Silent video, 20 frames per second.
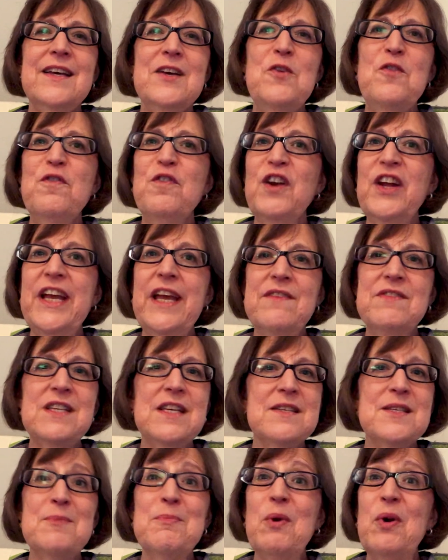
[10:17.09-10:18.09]
who forgives
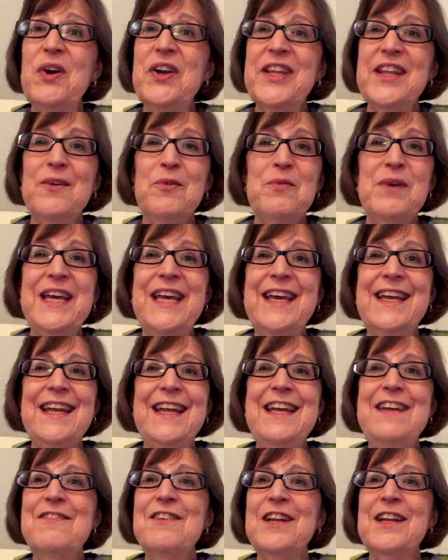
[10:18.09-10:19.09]
us more than we can
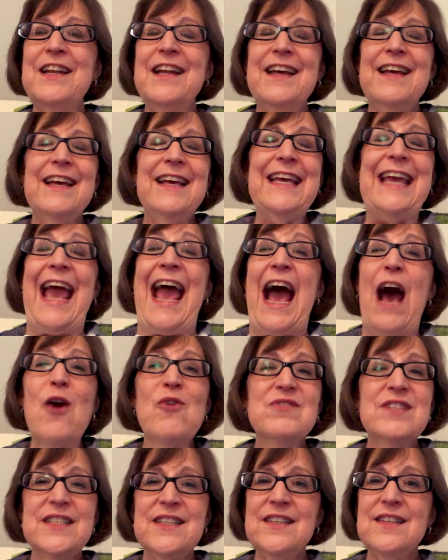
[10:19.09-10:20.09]
even
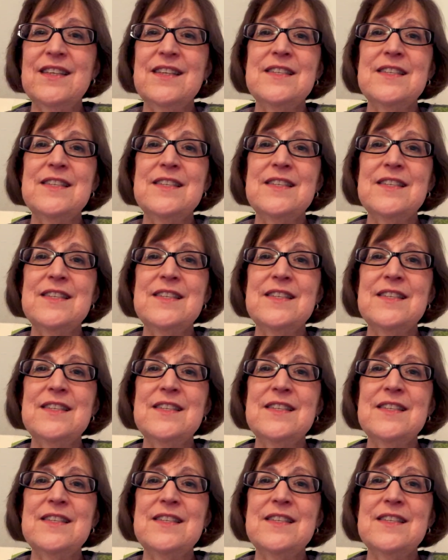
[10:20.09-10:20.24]
count,